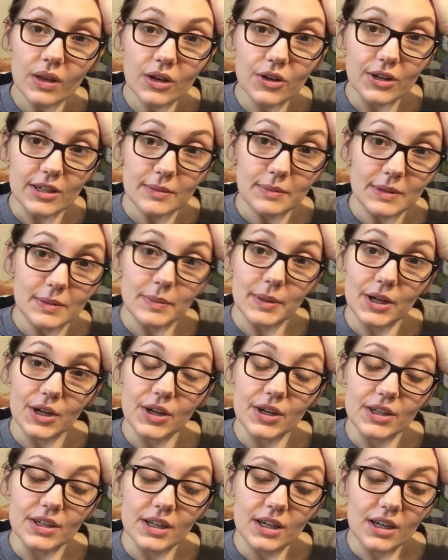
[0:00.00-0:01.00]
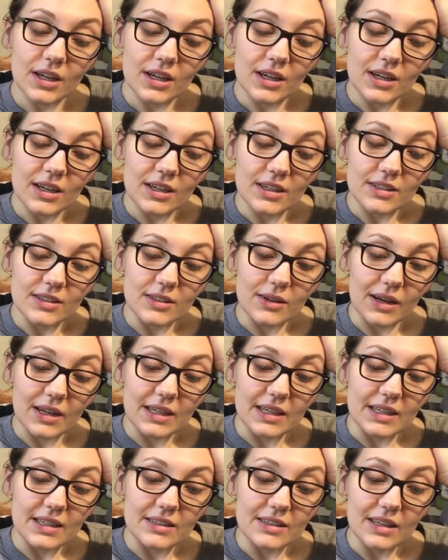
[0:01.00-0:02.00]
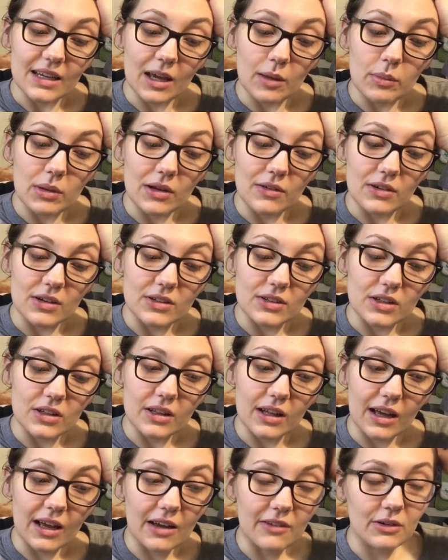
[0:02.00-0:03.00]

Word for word: Christmas period so I need to get a move on and do that.